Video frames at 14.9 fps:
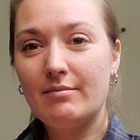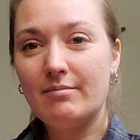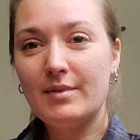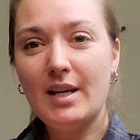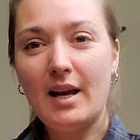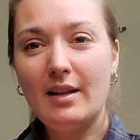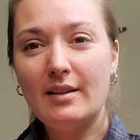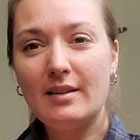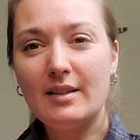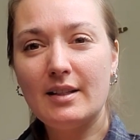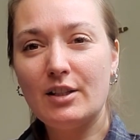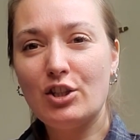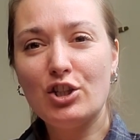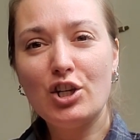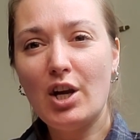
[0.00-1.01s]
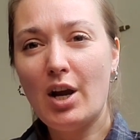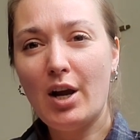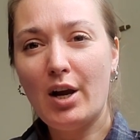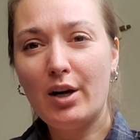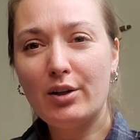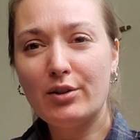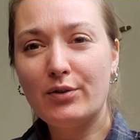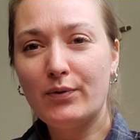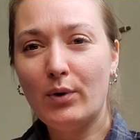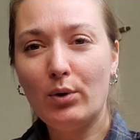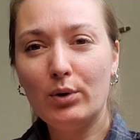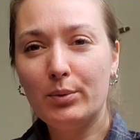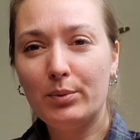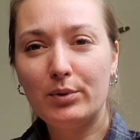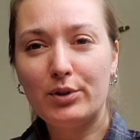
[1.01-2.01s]
tents and chairs,
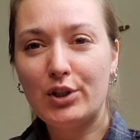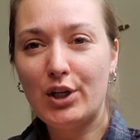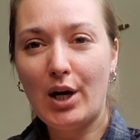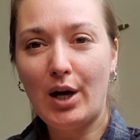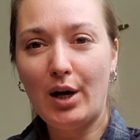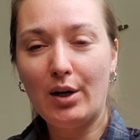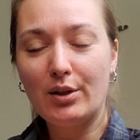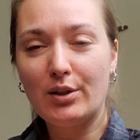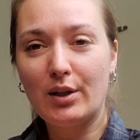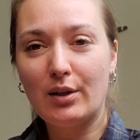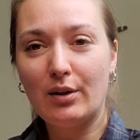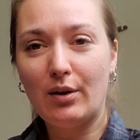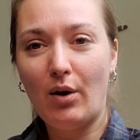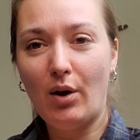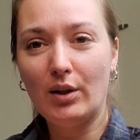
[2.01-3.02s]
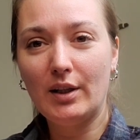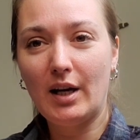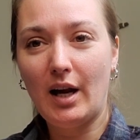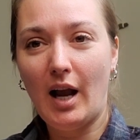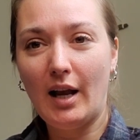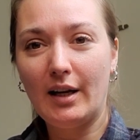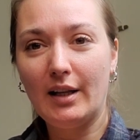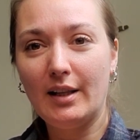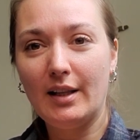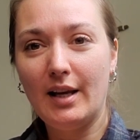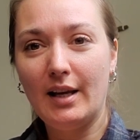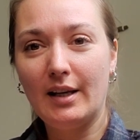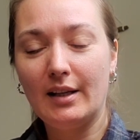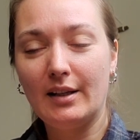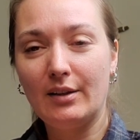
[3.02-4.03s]
foldable chairs and all that kind of
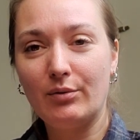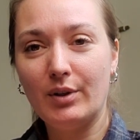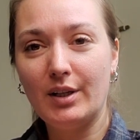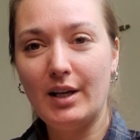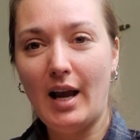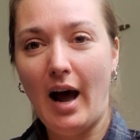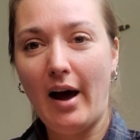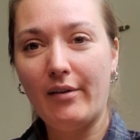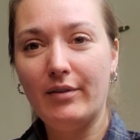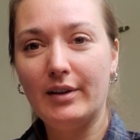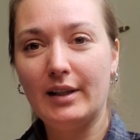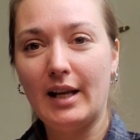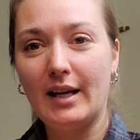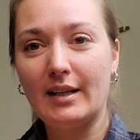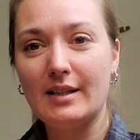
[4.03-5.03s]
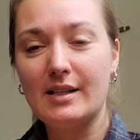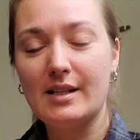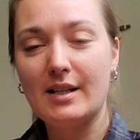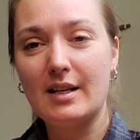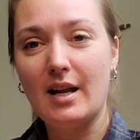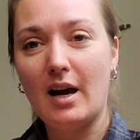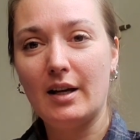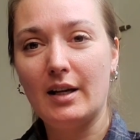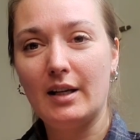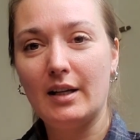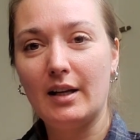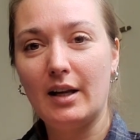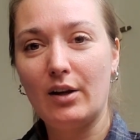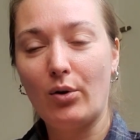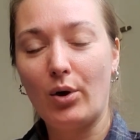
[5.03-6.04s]
thing, and really have it like snug
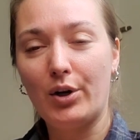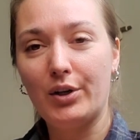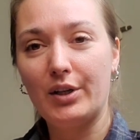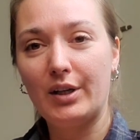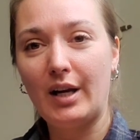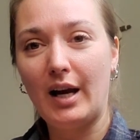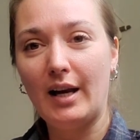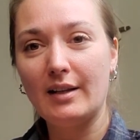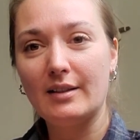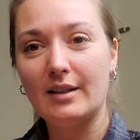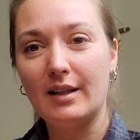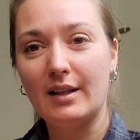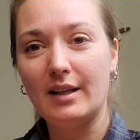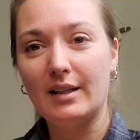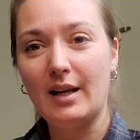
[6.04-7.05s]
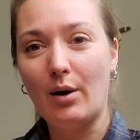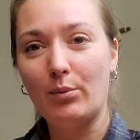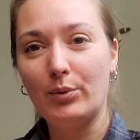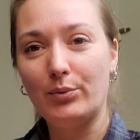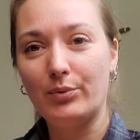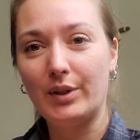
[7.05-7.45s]
and organized. I think that would